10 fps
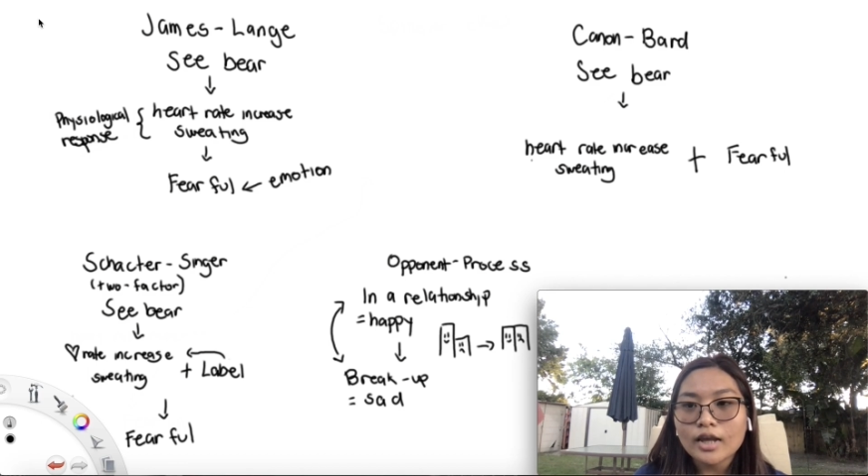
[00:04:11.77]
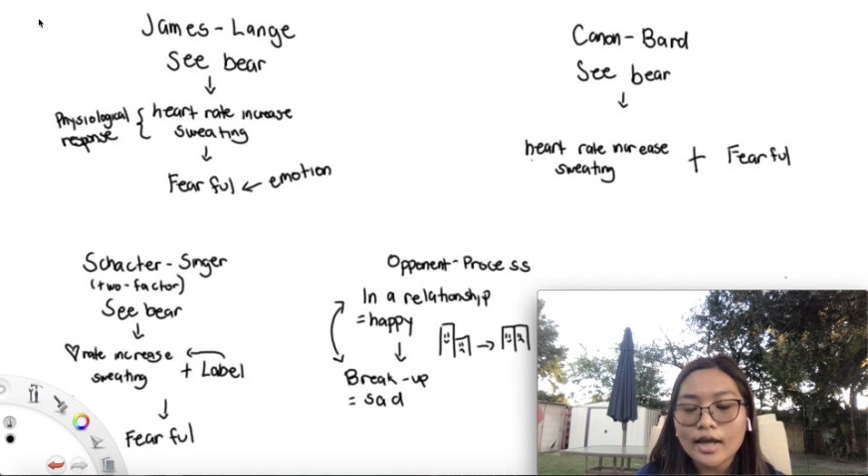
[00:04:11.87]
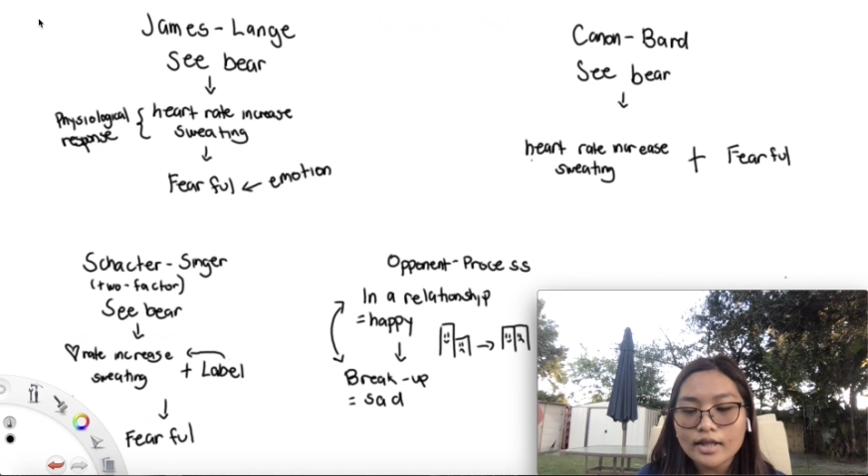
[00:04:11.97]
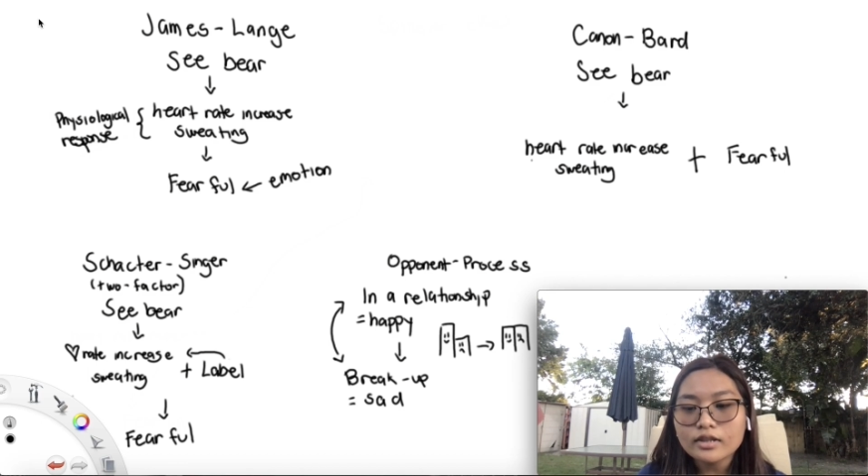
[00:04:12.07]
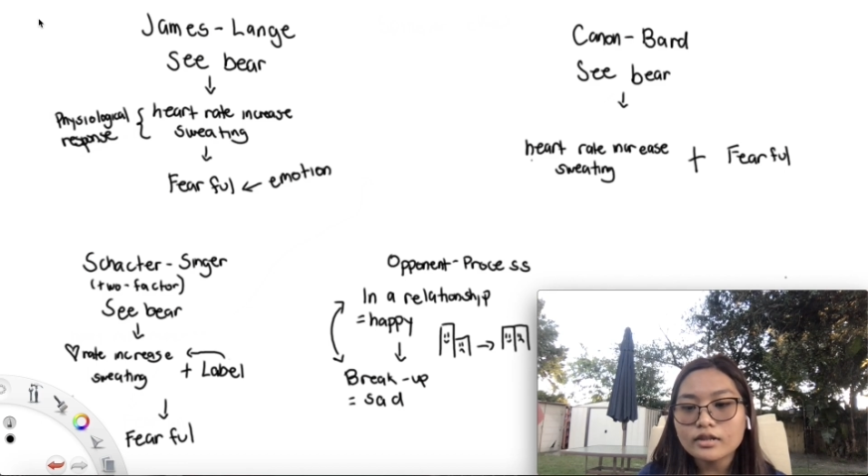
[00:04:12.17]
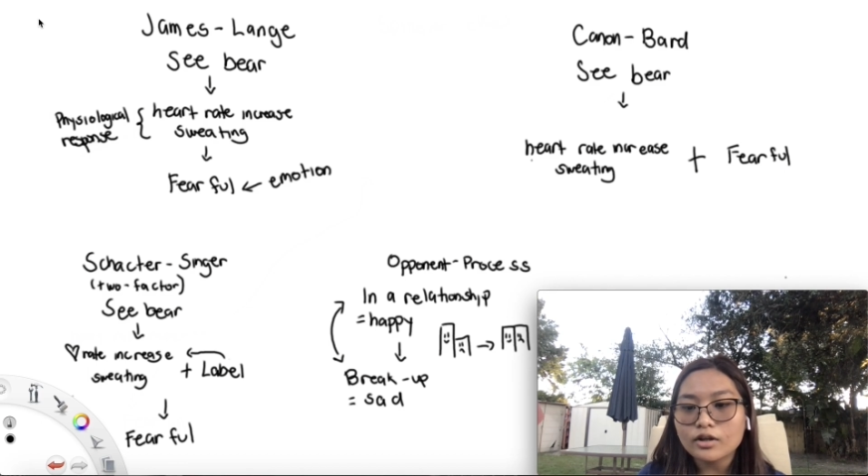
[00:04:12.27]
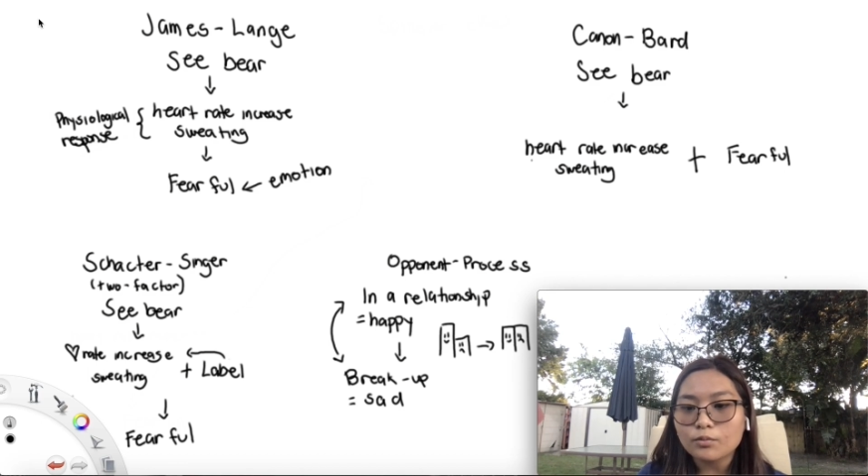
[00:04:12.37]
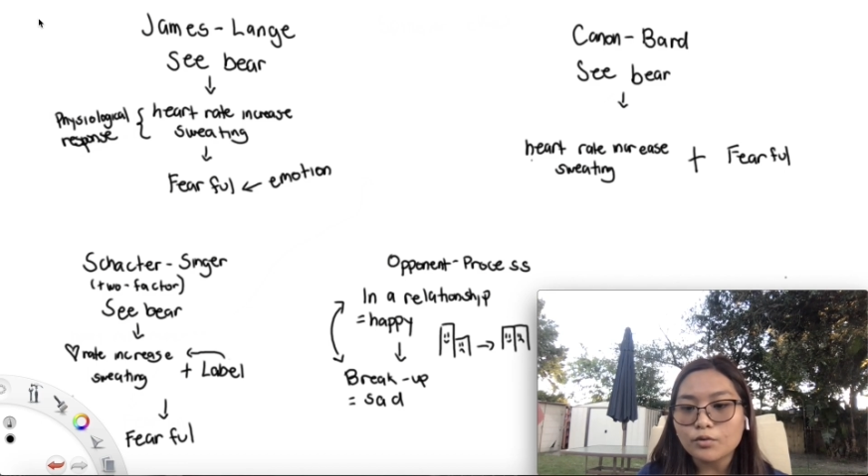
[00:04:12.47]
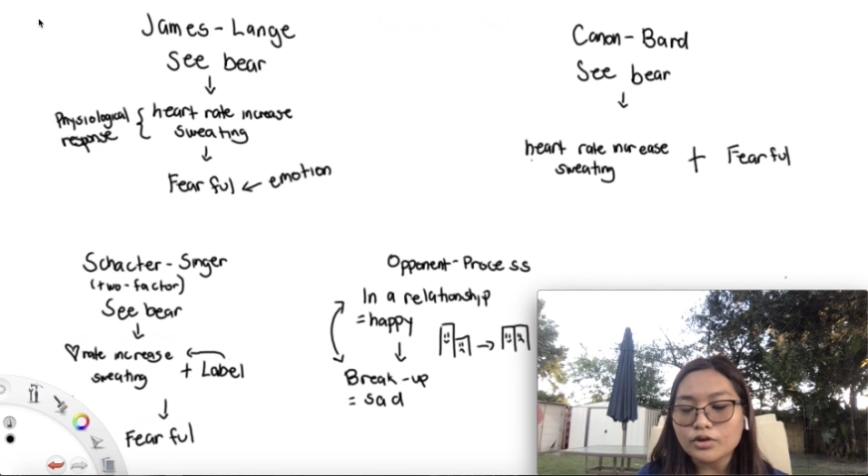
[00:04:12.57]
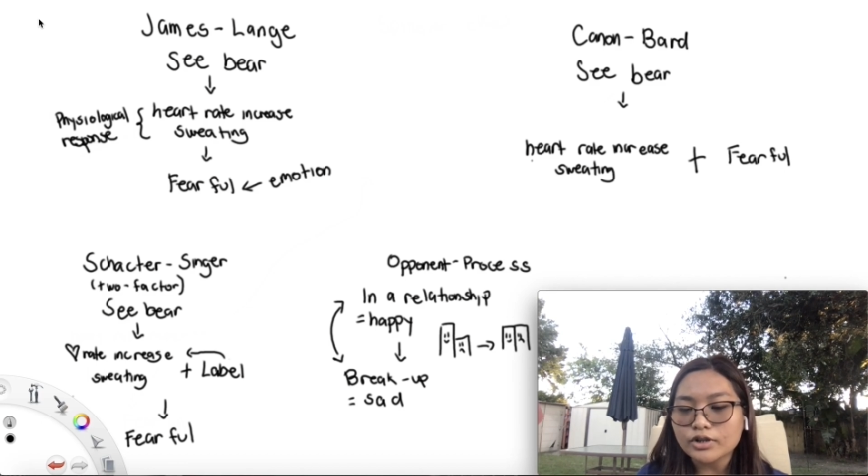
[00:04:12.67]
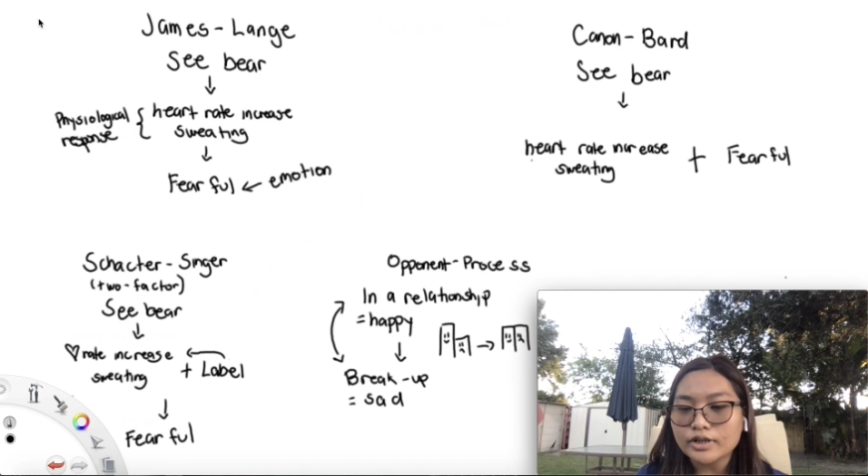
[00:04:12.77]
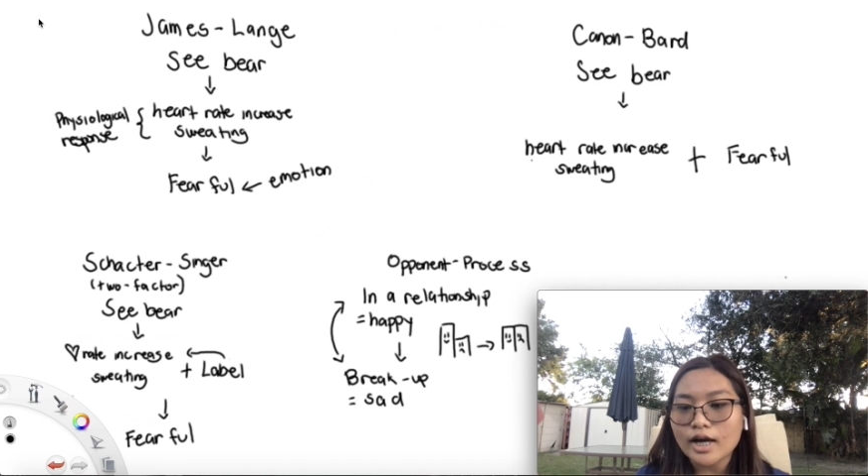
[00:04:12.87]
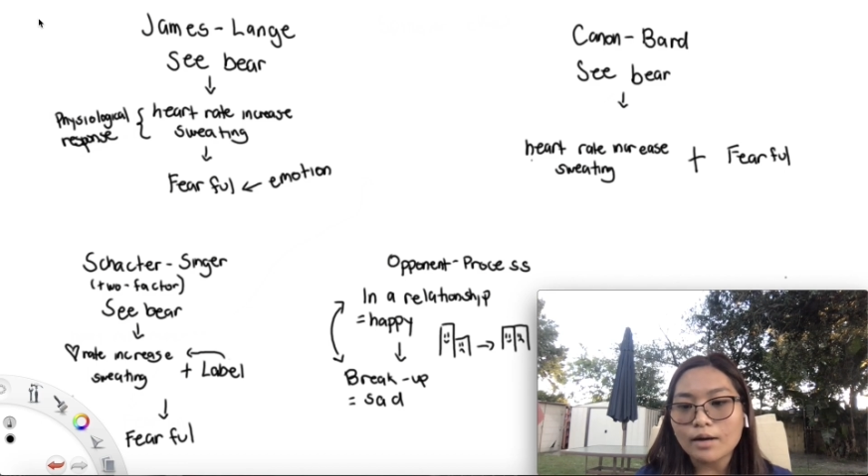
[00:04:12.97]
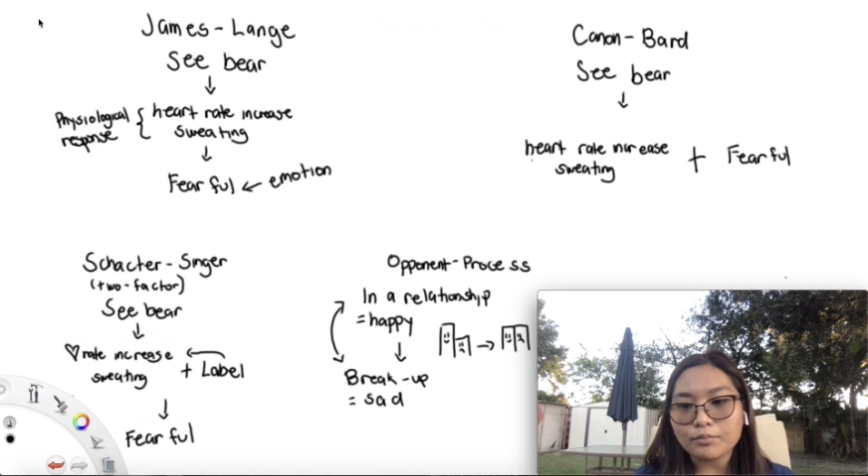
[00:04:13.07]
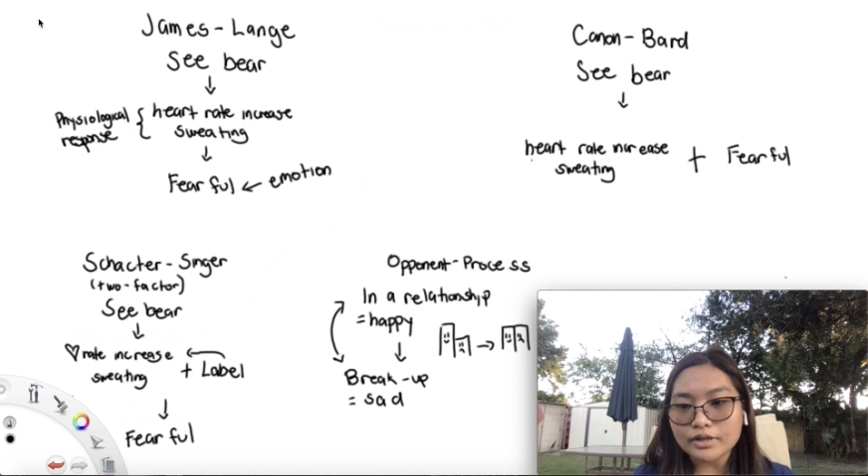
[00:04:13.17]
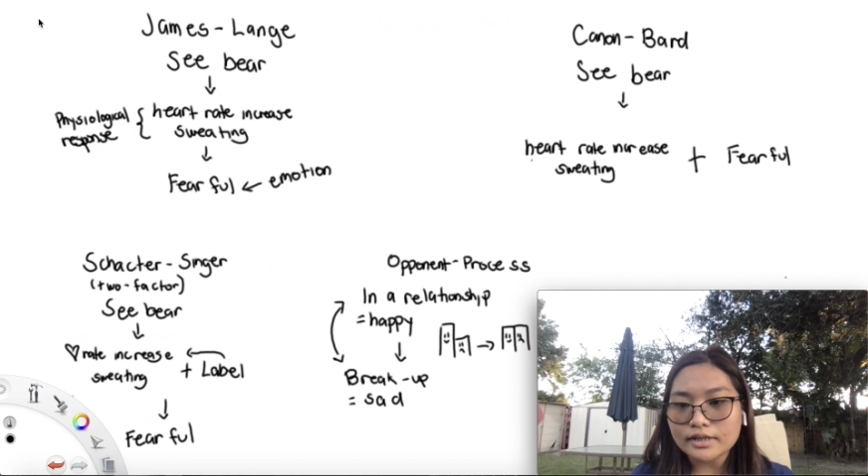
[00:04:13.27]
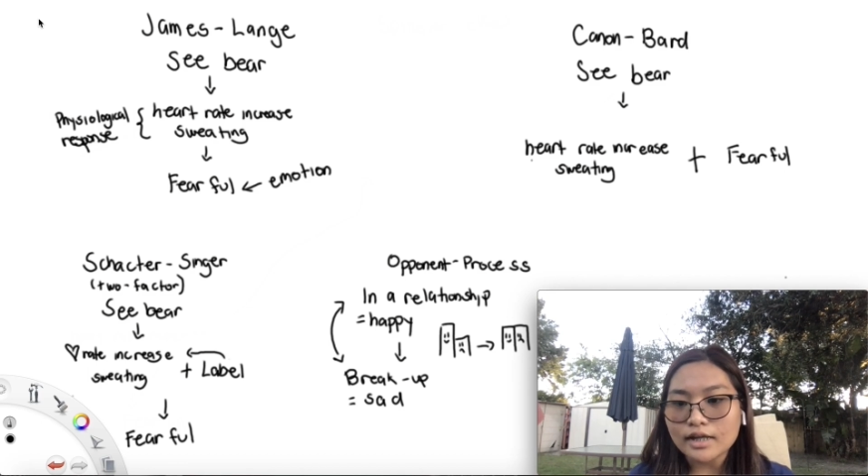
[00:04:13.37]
and the emotion happen